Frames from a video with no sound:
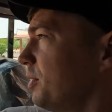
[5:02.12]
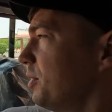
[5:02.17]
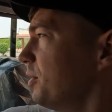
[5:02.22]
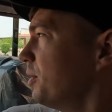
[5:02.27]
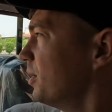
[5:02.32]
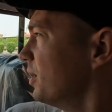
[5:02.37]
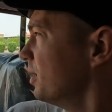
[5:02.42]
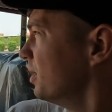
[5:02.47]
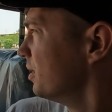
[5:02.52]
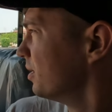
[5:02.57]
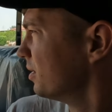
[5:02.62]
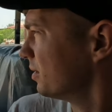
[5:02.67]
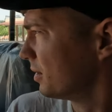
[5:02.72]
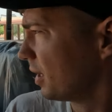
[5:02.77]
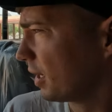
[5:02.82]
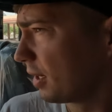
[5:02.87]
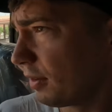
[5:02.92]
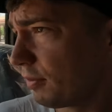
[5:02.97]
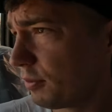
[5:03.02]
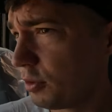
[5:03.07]
to
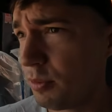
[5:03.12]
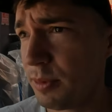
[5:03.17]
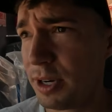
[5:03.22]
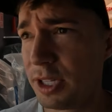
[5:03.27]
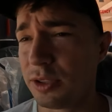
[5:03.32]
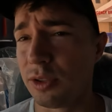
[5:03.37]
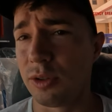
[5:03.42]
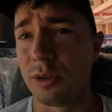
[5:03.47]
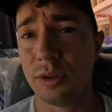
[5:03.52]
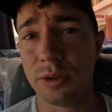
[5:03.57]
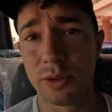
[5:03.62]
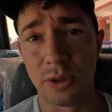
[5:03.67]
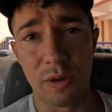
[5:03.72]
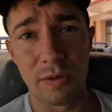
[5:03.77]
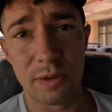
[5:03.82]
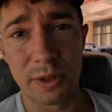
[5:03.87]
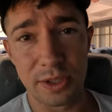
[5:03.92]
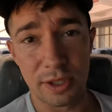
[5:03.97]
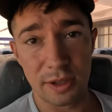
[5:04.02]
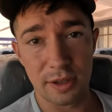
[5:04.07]
take a few minutes cruise
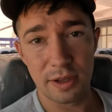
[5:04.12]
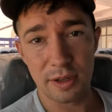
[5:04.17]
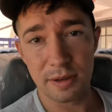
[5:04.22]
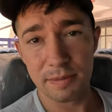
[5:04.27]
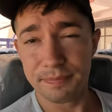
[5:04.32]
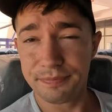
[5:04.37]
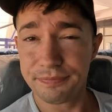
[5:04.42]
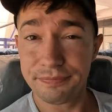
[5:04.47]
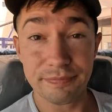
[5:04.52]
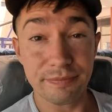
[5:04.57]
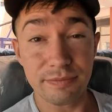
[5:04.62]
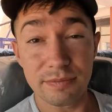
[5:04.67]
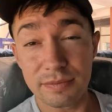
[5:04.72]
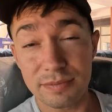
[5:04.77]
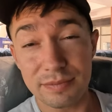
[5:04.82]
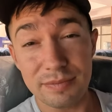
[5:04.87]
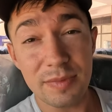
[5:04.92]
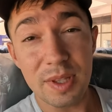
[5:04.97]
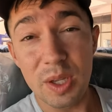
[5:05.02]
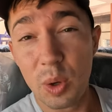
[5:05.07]
over to the
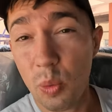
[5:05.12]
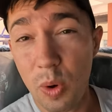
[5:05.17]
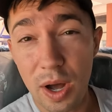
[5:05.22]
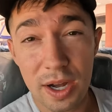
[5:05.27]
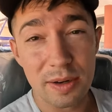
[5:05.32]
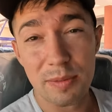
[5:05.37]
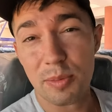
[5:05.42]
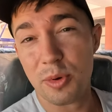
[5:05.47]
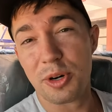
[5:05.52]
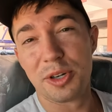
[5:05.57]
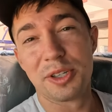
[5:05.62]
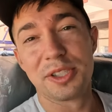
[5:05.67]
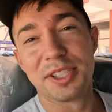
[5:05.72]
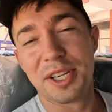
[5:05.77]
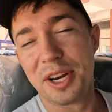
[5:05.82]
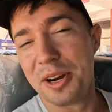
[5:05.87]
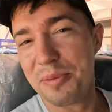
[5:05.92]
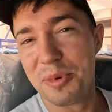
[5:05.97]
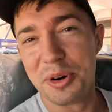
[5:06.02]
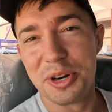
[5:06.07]
Wagah Border
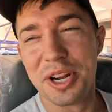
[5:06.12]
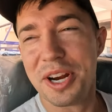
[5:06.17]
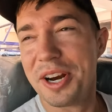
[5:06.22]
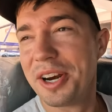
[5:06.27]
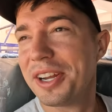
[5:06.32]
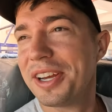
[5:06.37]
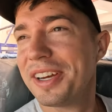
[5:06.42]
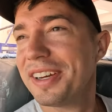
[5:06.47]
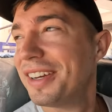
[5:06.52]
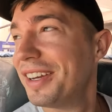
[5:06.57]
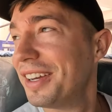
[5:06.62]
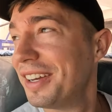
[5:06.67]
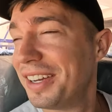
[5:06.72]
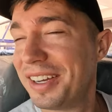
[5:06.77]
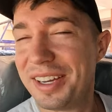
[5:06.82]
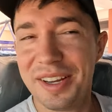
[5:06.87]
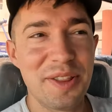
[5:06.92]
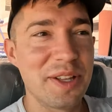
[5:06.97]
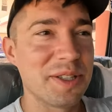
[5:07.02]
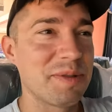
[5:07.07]
ceremony area,
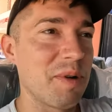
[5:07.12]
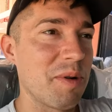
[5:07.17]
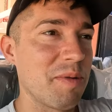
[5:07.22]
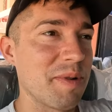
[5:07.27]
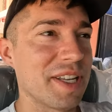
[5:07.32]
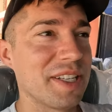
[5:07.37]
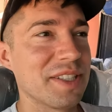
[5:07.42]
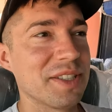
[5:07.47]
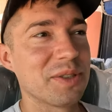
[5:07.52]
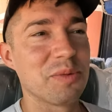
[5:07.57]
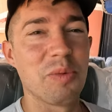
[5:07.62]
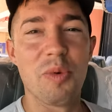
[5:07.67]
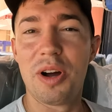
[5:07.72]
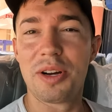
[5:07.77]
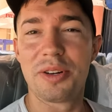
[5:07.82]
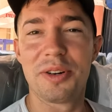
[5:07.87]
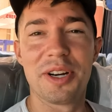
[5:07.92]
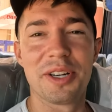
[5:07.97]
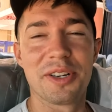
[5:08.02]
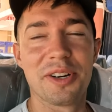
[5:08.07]
and that's where we can just
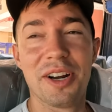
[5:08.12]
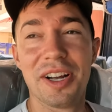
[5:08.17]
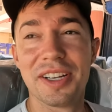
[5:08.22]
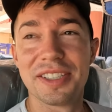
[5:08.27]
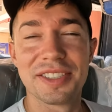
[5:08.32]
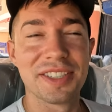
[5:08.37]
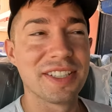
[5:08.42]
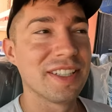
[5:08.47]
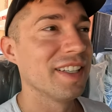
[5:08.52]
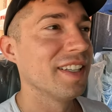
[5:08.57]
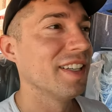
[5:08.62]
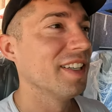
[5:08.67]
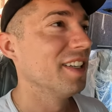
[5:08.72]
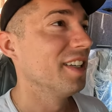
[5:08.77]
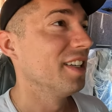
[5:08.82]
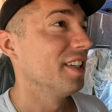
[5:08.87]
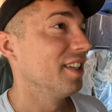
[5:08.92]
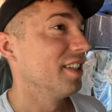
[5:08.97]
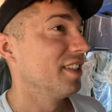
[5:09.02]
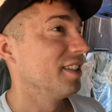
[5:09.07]
walk right across.
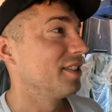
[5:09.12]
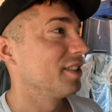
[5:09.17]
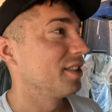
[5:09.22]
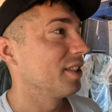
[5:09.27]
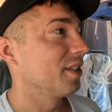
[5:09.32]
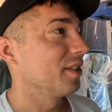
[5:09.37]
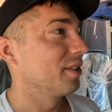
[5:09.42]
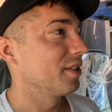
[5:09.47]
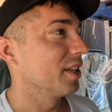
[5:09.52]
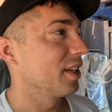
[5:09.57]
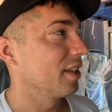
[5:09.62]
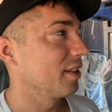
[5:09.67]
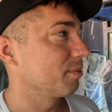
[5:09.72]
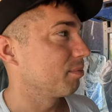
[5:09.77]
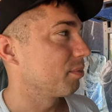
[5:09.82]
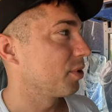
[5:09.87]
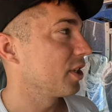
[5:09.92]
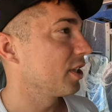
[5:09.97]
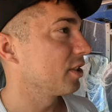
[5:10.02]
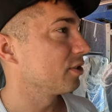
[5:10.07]
So yeah,
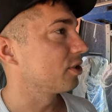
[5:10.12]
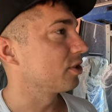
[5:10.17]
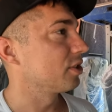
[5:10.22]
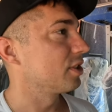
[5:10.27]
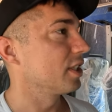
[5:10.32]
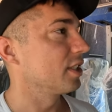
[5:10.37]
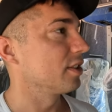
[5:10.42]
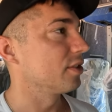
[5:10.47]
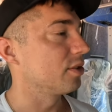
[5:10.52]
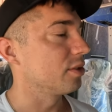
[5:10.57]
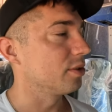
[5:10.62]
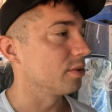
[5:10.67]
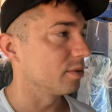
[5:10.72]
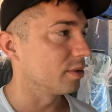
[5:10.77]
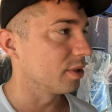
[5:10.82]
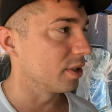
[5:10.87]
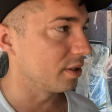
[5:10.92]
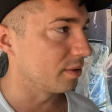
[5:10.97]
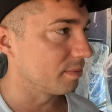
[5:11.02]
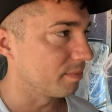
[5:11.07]
pretty interesting
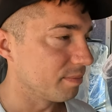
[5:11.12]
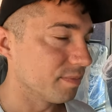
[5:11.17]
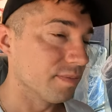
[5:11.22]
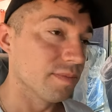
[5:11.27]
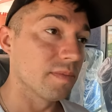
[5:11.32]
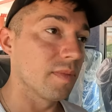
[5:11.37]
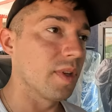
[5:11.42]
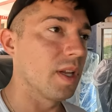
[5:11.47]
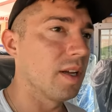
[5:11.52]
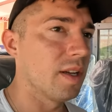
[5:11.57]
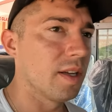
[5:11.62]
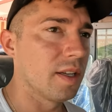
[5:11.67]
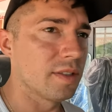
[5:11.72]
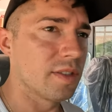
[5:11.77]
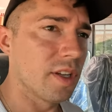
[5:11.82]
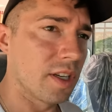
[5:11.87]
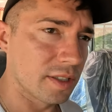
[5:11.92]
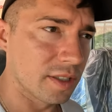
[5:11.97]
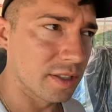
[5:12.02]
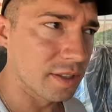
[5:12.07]
to um, uh,
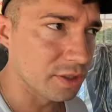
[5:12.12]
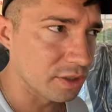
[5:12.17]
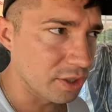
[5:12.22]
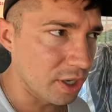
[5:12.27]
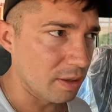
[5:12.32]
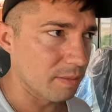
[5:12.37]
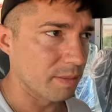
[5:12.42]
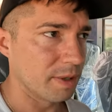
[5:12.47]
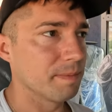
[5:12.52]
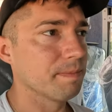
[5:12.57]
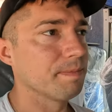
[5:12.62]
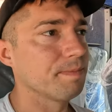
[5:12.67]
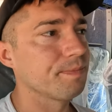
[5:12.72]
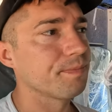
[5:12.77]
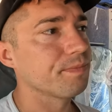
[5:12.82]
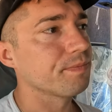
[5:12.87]
talk to this gentleman